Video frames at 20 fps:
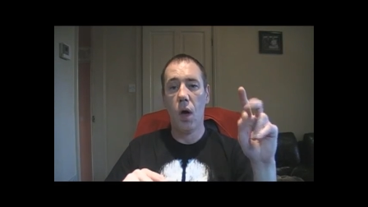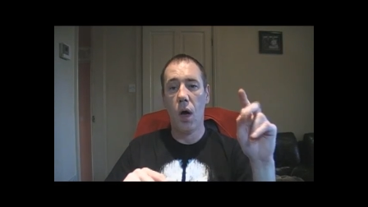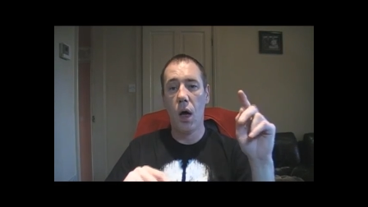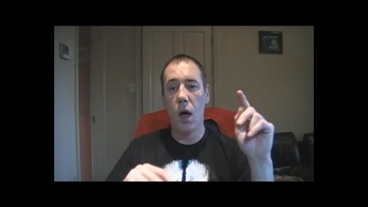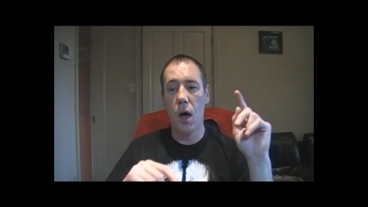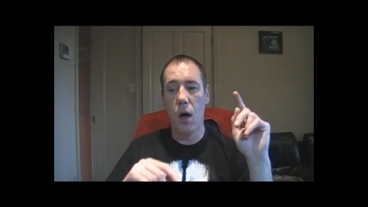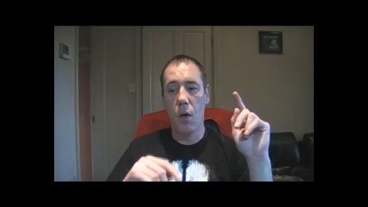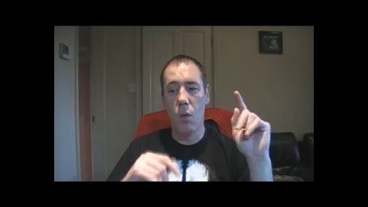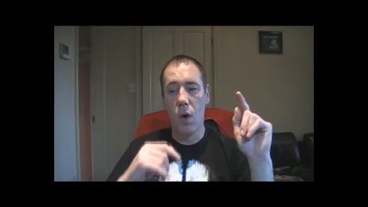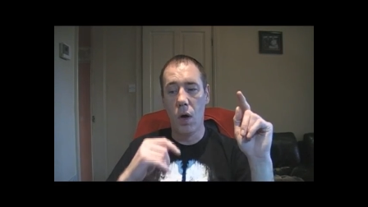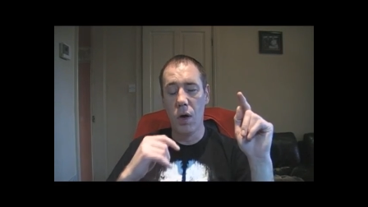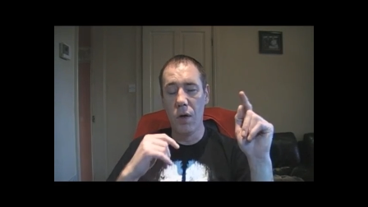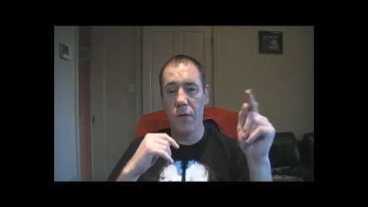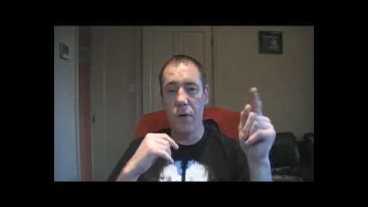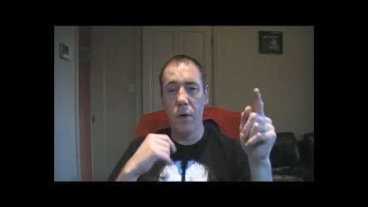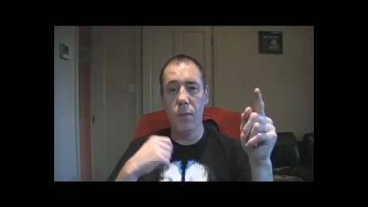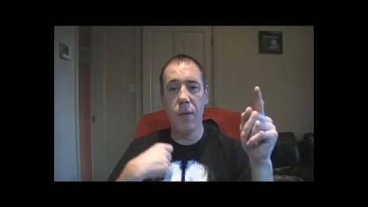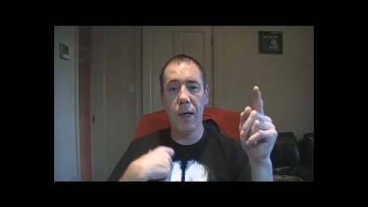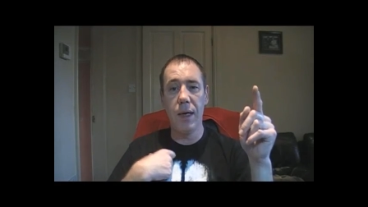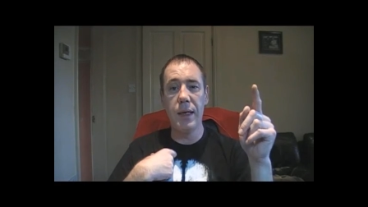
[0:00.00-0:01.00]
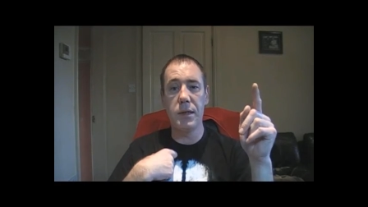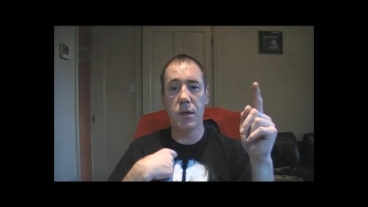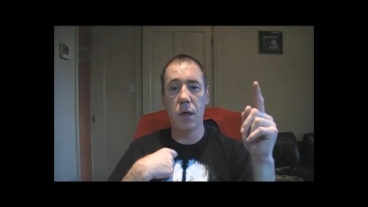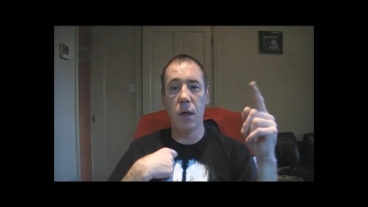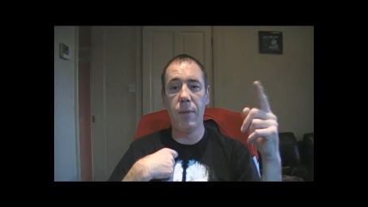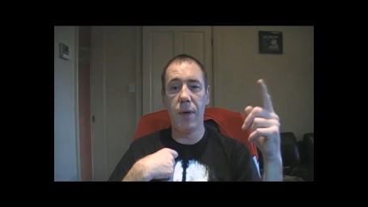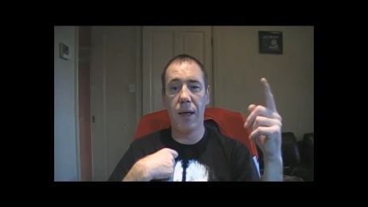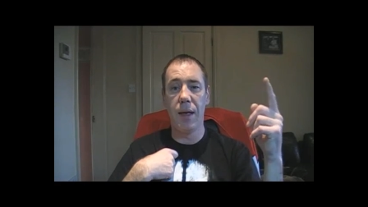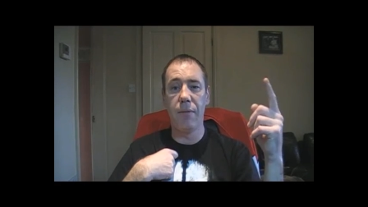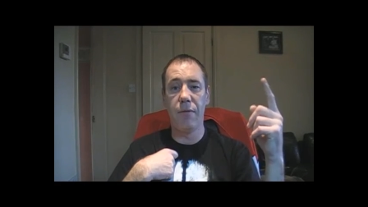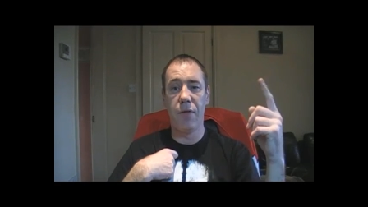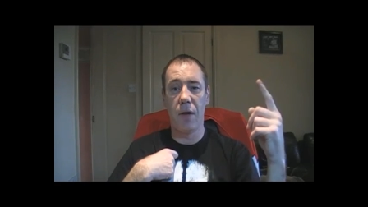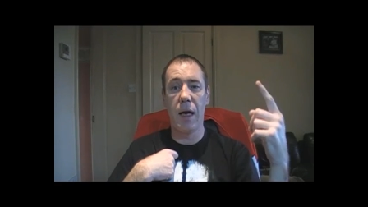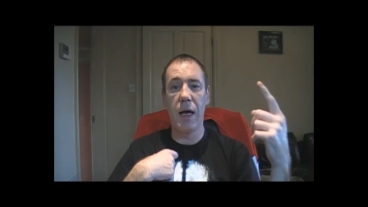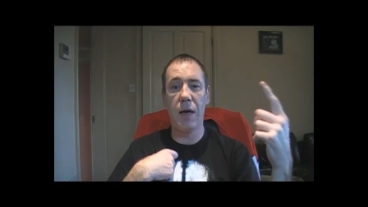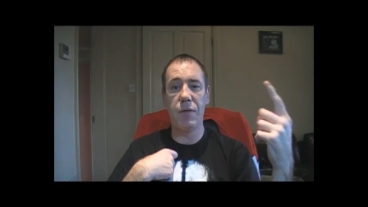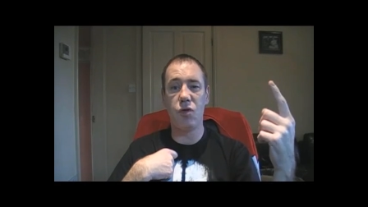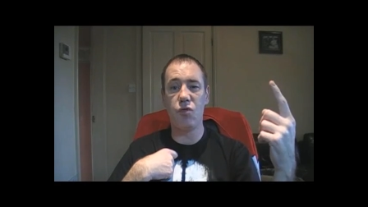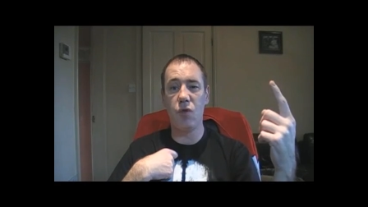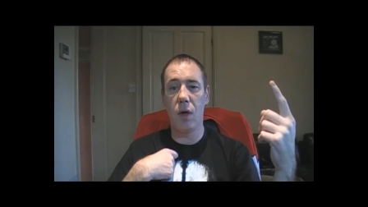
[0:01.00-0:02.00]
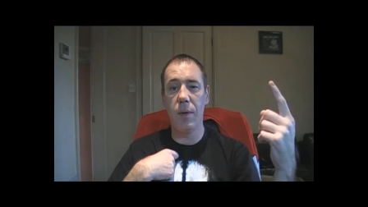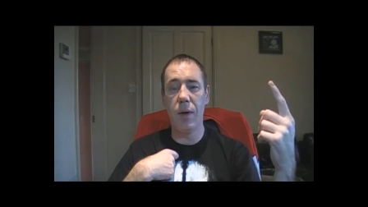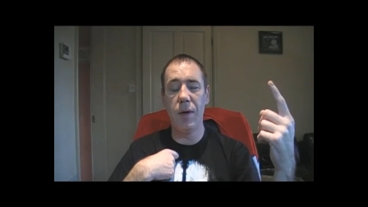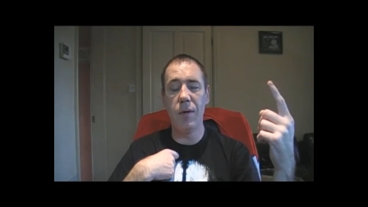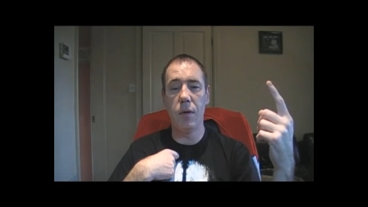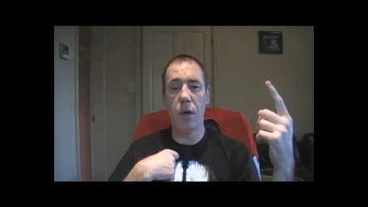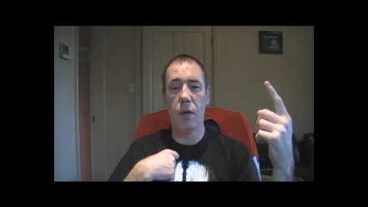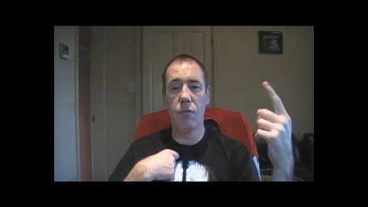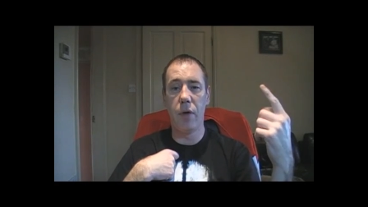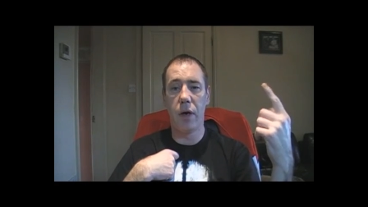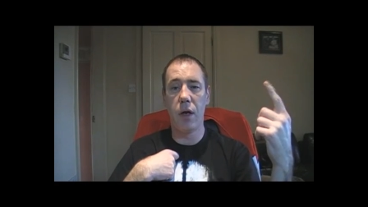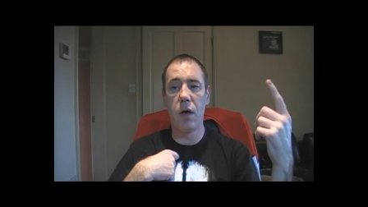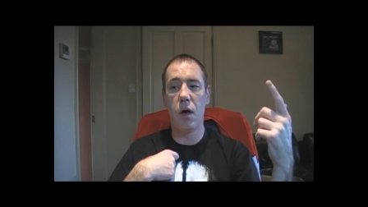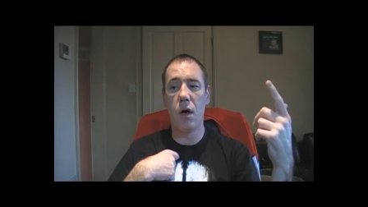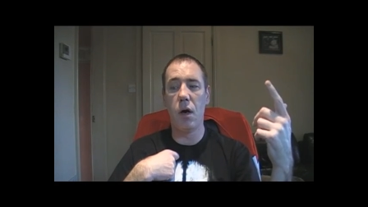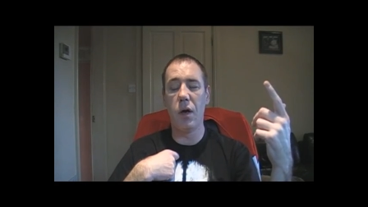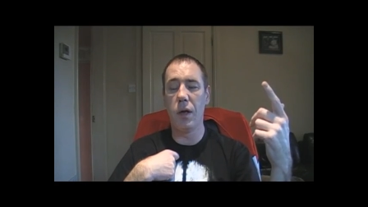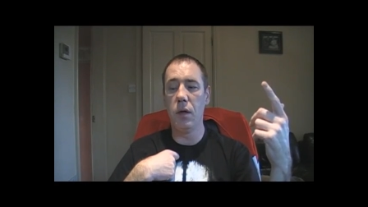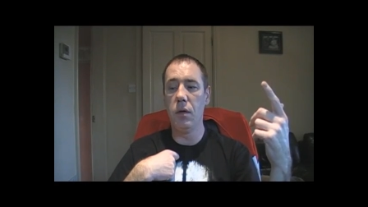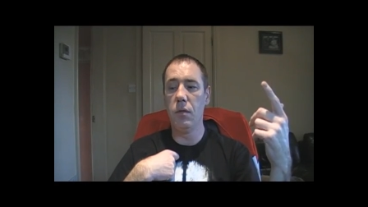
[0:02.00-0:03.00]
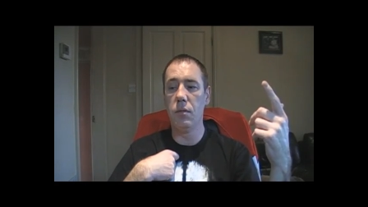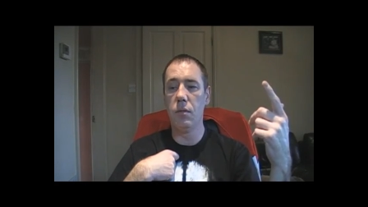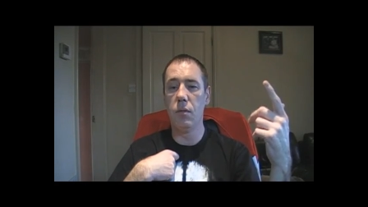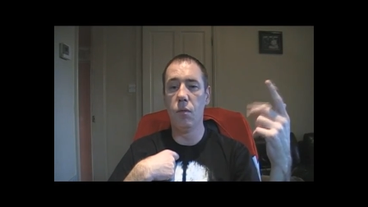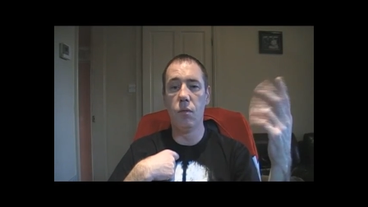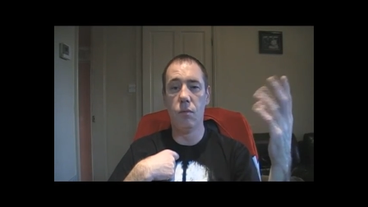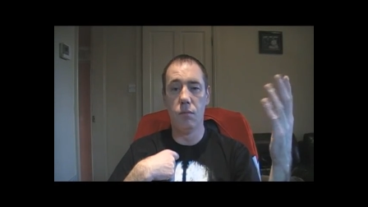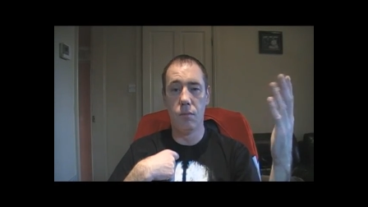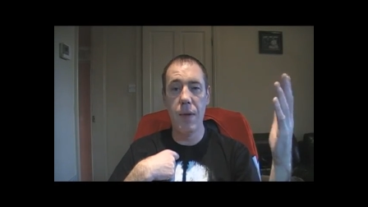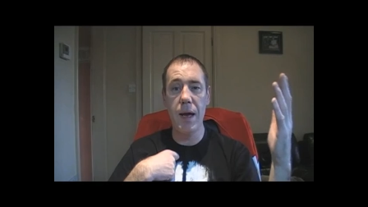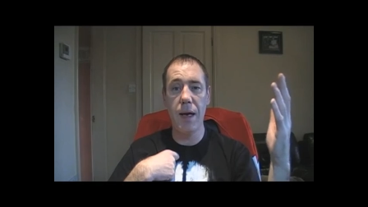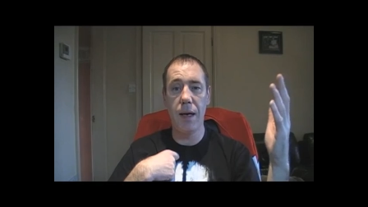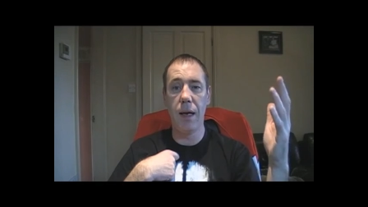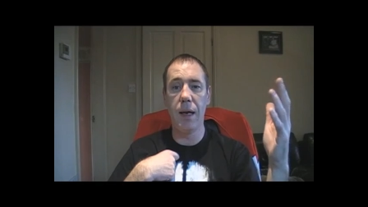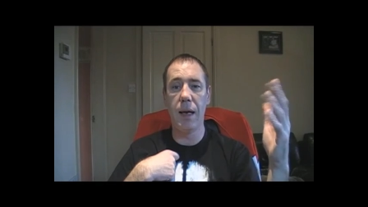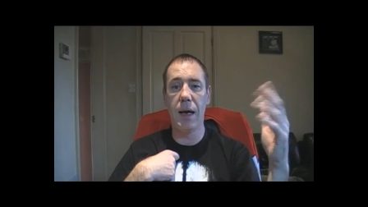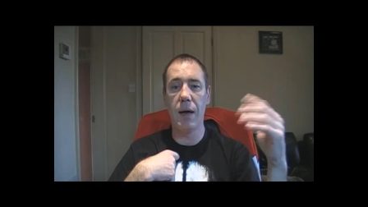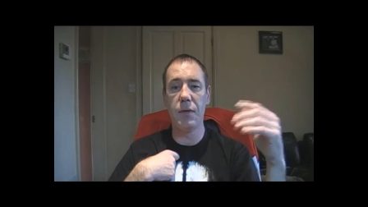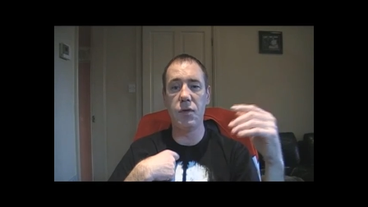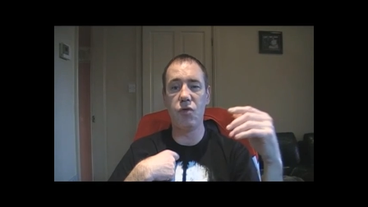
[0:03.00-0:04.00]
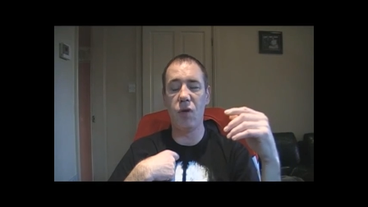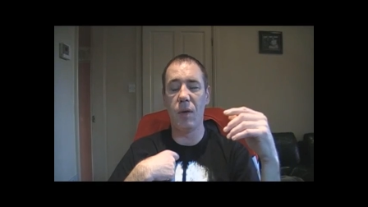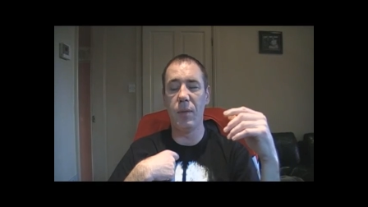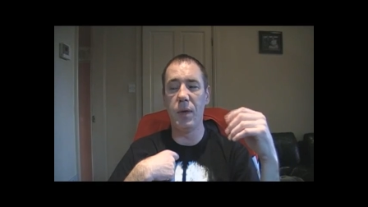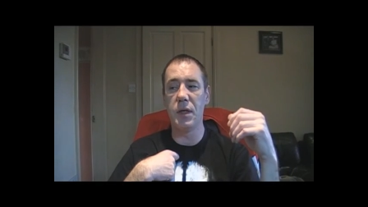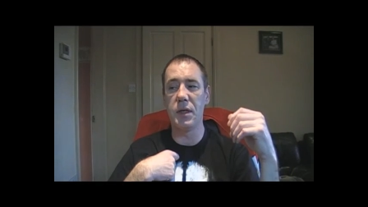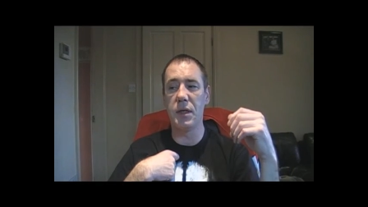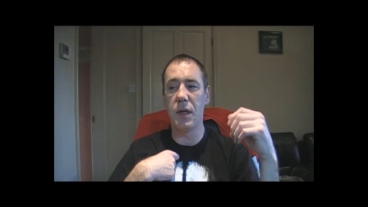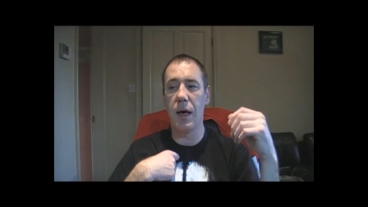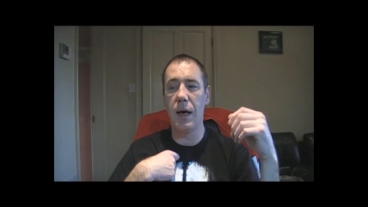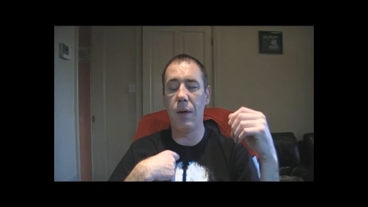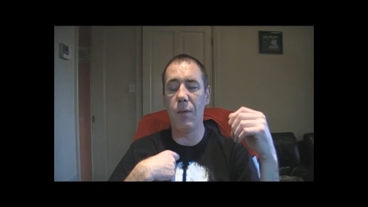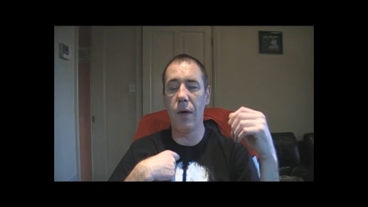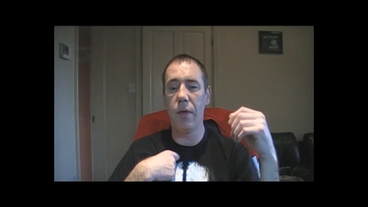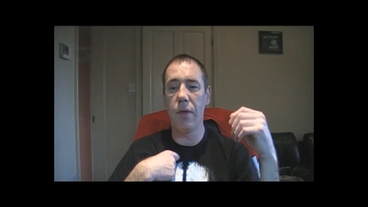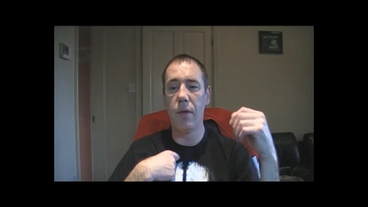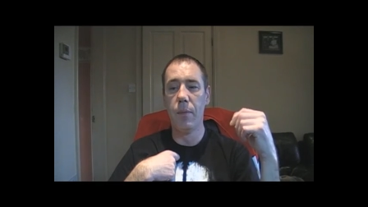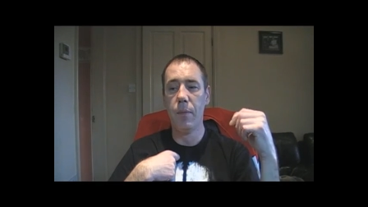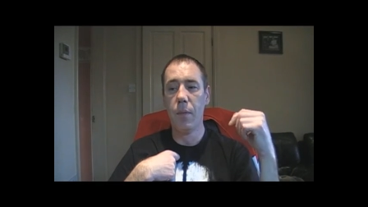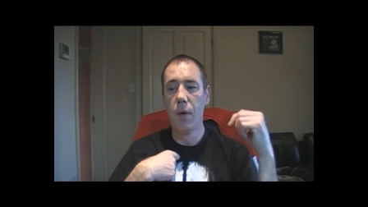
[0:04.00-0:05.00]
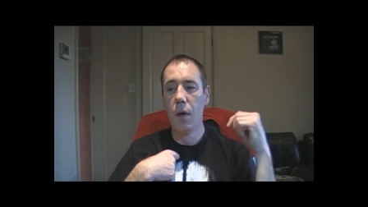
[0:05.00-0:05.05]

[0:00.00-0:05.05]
Uh, one of them is going to be for live streaming and recording, mainly live streaming to start with,